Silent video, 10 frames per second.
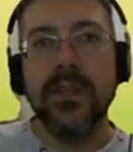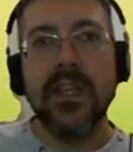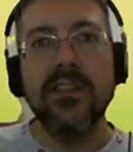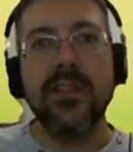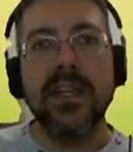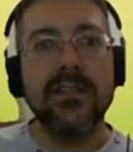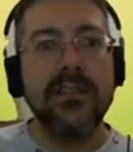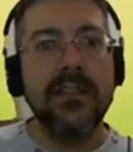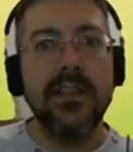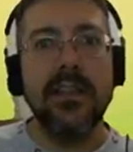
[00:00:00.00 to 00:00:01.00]
As you can
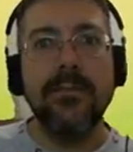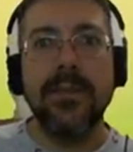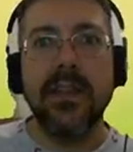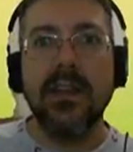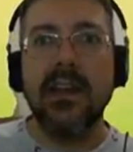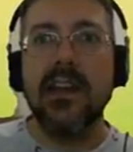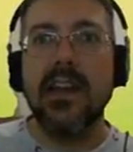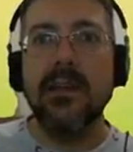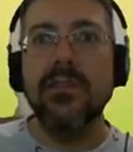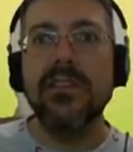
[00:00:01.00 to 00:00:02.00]
see,
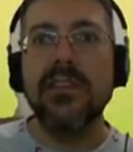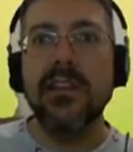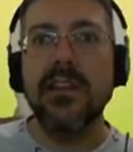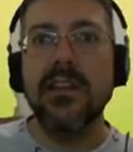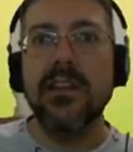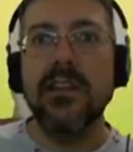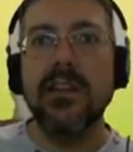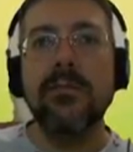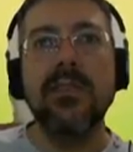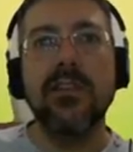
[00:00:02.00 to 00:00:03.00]
I'm using the
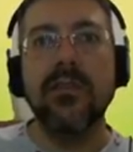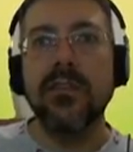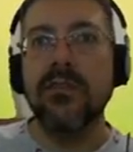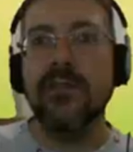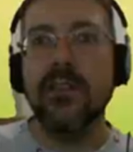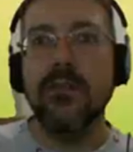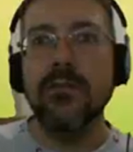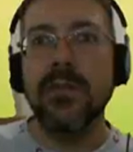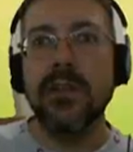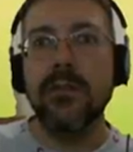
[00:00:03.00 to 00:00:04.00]
amplitude
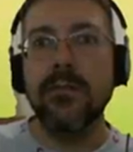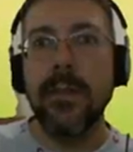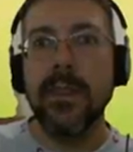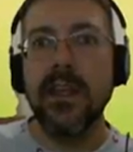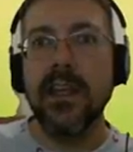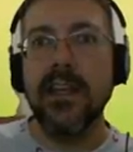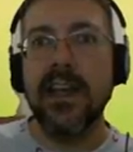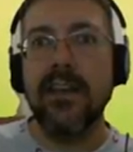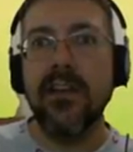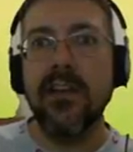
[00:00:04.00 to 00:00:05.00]
envelope, and I
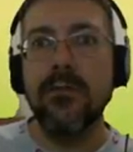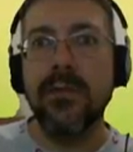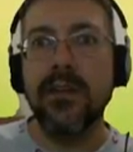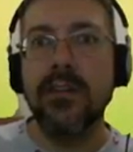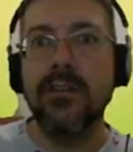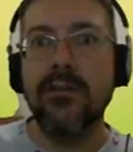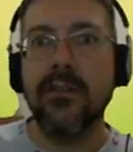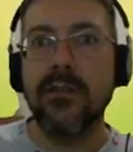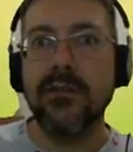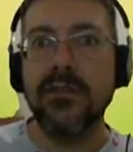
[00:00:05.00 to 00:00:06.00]
have a loop
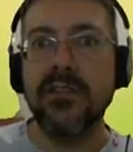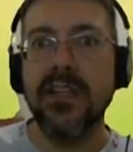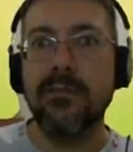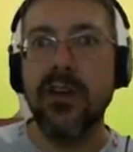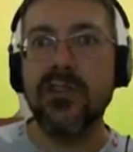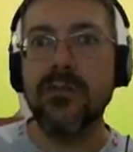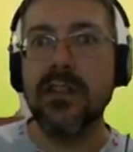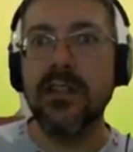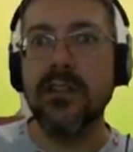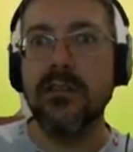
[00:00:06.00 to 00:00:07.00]
from sustain point
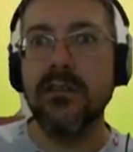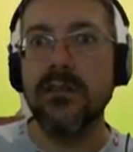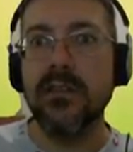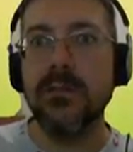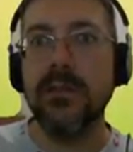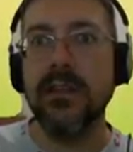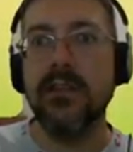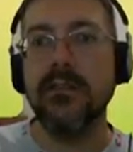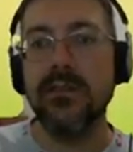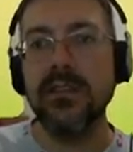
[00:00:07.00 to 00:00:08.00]
1 to
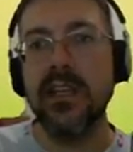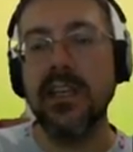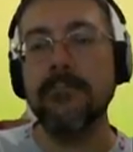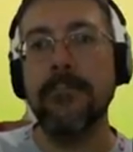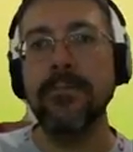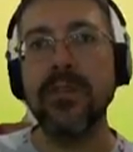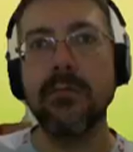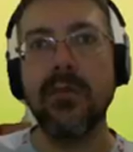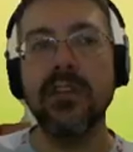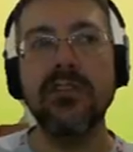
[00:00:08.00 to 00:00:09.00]
sustain
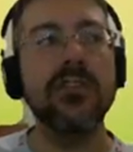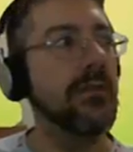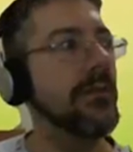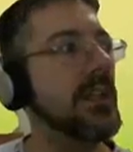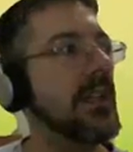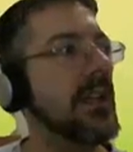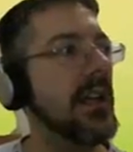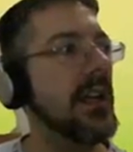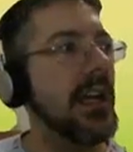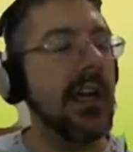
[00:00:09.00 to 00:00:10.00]
point 2.
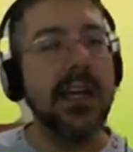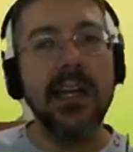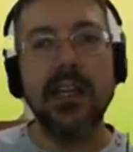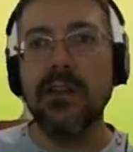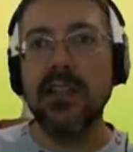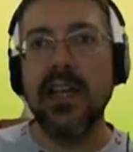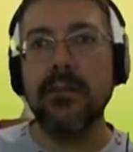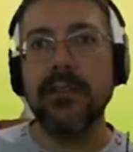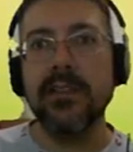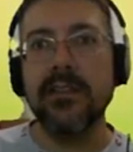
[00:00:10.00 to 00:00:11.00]
And what
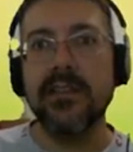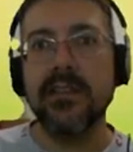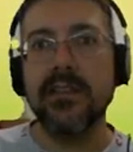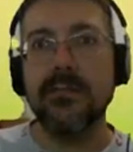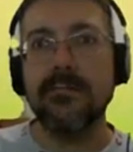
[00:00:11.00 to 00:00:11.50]
happens